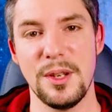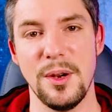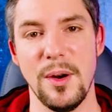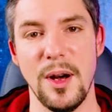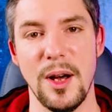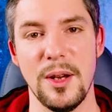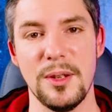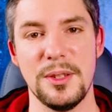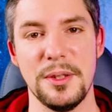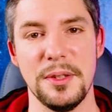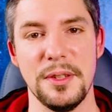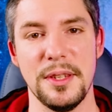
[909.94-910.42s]
go
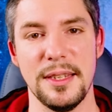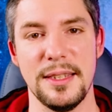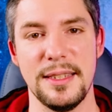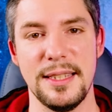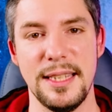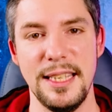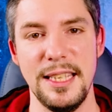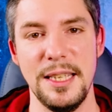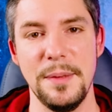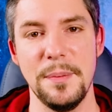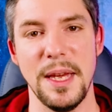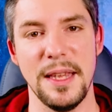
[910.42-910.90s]
out to the
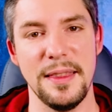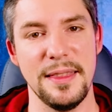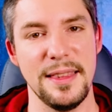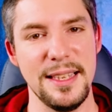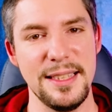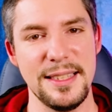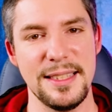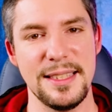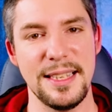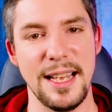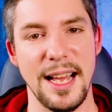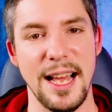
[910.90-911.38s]
team, and
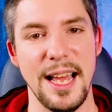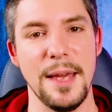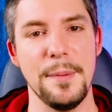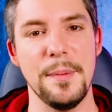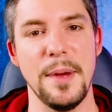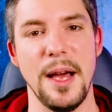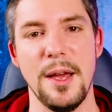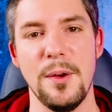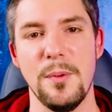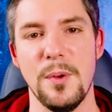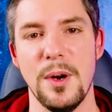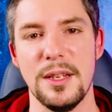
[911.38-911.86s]
this time
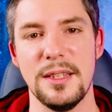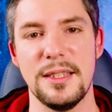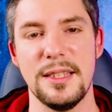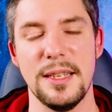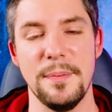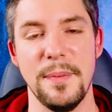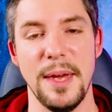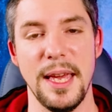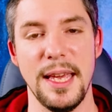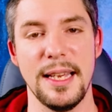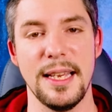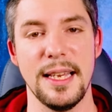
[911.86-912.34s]
I want to
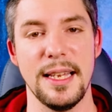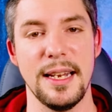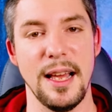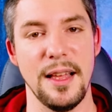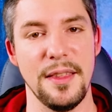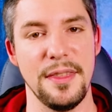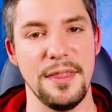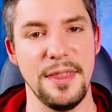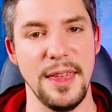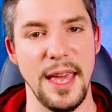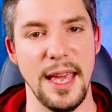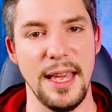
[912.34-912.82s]
make it a
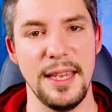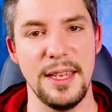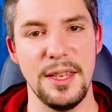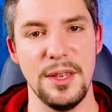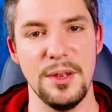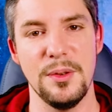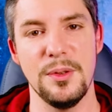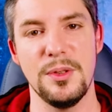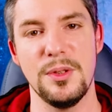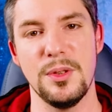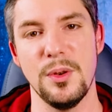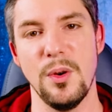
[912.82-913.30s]
thank
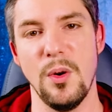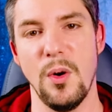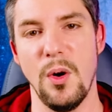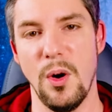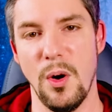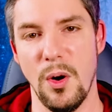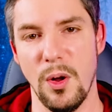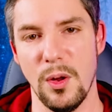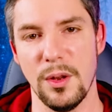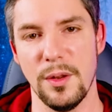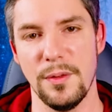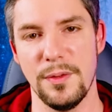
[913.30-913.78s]
you to
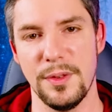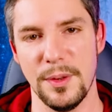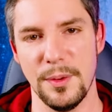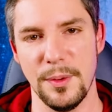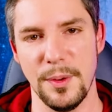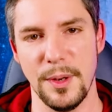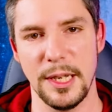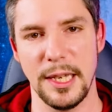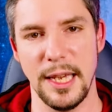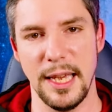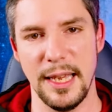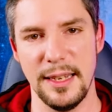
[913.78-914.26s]
all of you
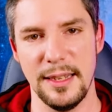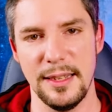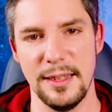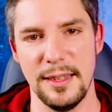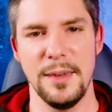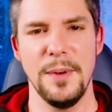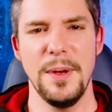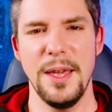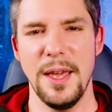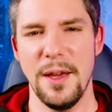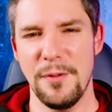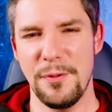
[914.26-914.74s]
again.
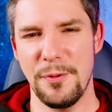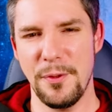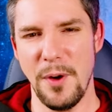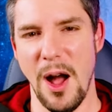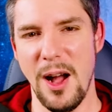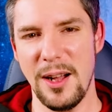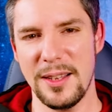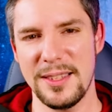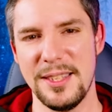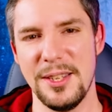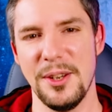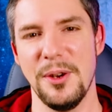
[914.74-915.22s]
We have
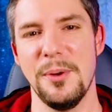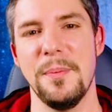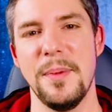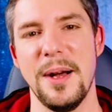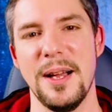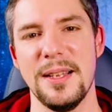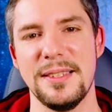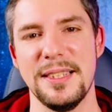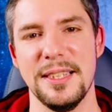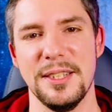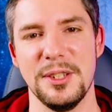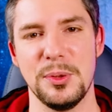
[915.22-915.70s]
rocked so
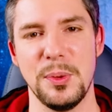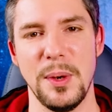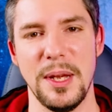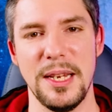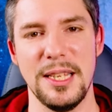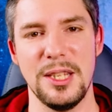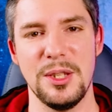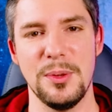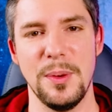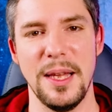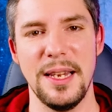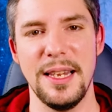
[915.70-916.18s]
much in
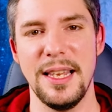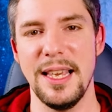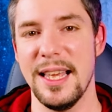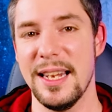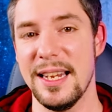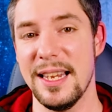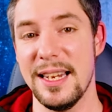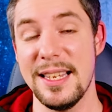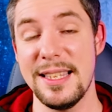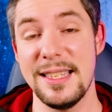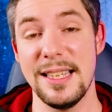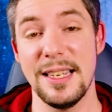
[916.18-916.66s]
2020, and
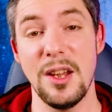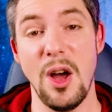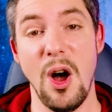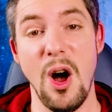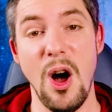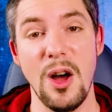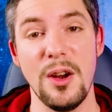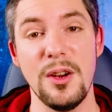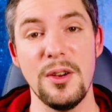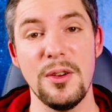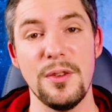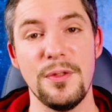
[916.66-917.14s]
it is an
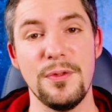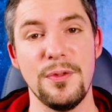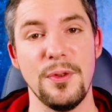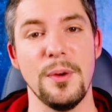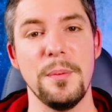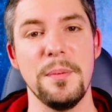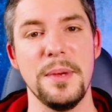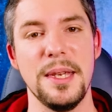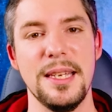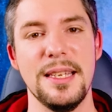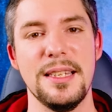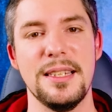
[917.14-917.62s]
honor for
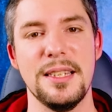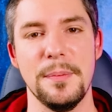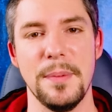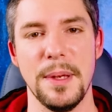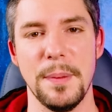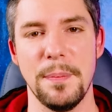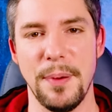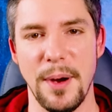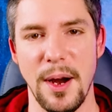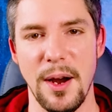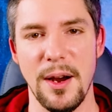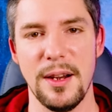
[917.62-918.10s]
me to be
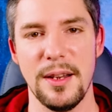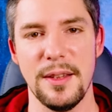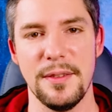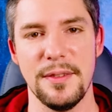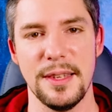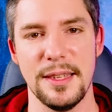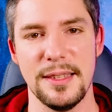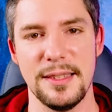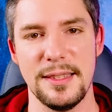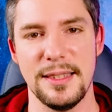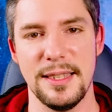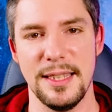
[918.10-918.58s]
part of
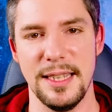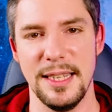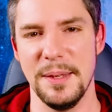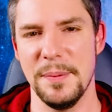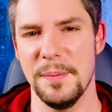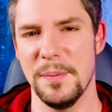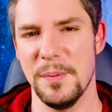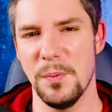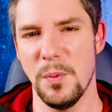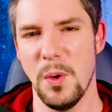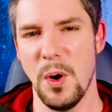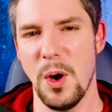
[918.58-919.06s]
this
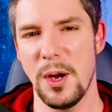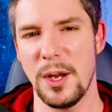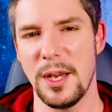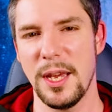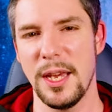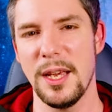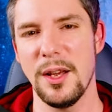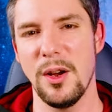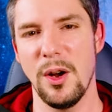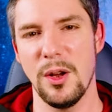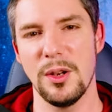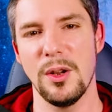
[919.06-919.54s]
team,
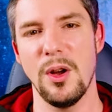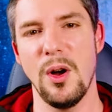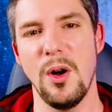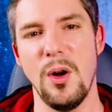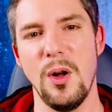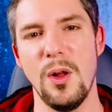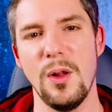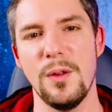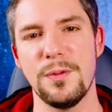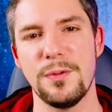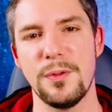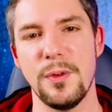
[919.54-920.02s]
working on
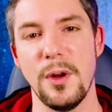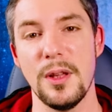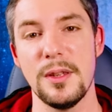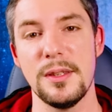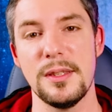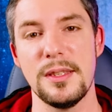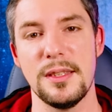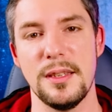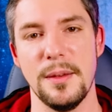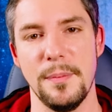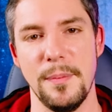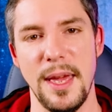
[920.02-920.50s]
all
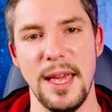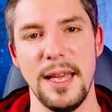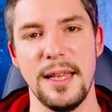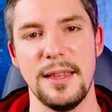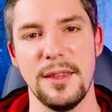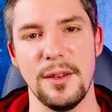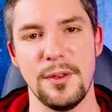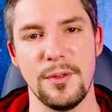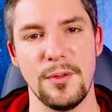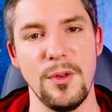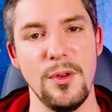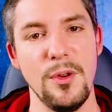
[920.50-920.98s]
fronts to make
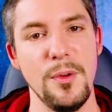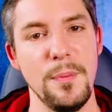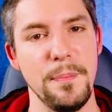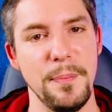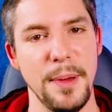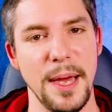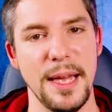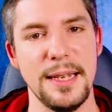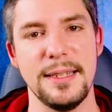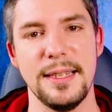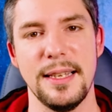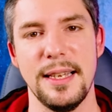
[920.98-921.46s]
the group
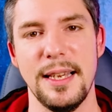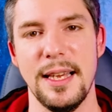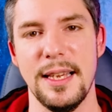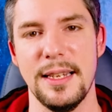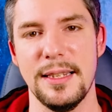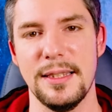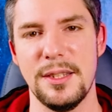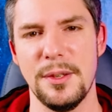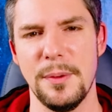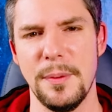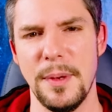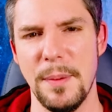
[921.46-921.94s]
better
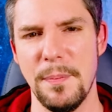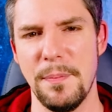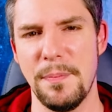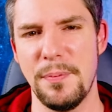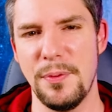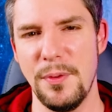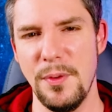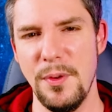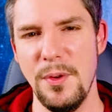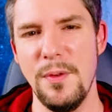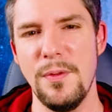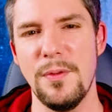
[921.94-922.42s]
and to
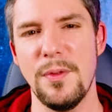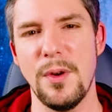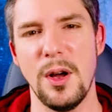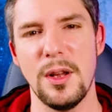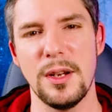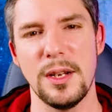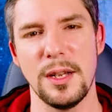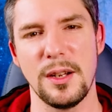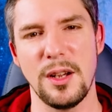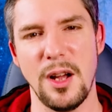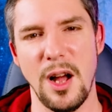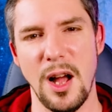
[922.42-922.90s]
improve
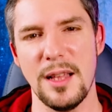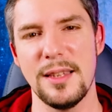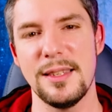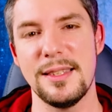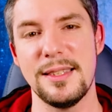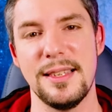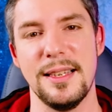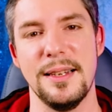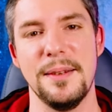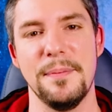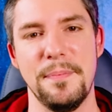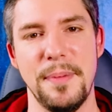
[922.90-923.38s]
on a
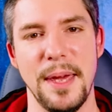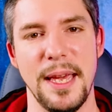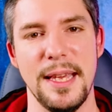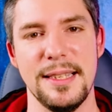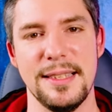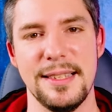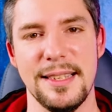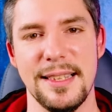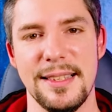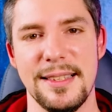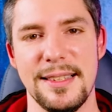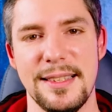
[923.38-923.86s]
constant
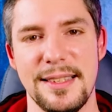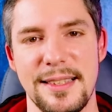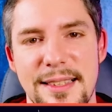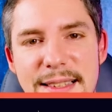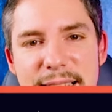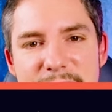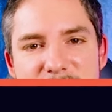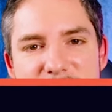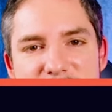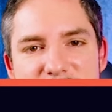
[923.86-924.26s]
basis.